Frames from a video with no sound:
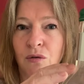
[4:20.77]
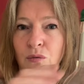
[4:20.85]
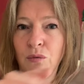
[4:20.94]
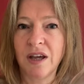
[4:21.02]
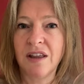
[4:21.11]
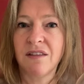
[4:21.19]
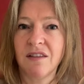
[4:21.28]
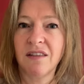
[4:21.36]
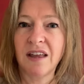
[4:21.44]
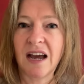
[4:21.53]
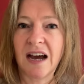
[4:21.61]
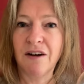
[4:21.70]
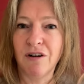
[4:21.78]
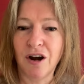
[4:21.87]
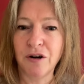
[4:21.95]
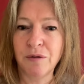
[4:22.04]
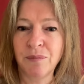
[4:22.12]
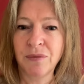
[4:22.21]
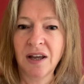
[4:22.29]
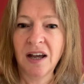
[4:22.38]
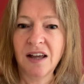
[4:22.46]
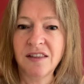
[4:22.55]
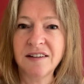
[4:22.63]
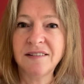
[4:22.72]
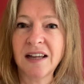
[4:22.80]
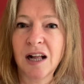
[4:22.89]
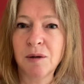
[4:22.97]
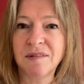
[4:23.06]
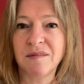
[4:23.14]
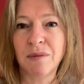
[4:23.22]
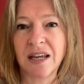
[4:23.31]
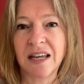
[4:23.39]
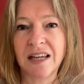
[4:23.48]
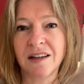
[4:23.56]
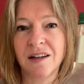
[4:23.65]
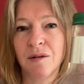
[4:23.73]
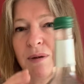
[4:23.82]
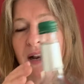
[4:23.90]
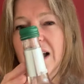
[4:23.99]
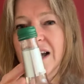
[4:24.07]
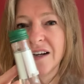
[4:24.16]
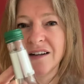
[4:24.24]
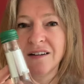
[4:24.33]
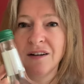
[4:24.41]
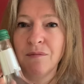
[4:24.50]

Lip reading: with the arrow, and this helps me plan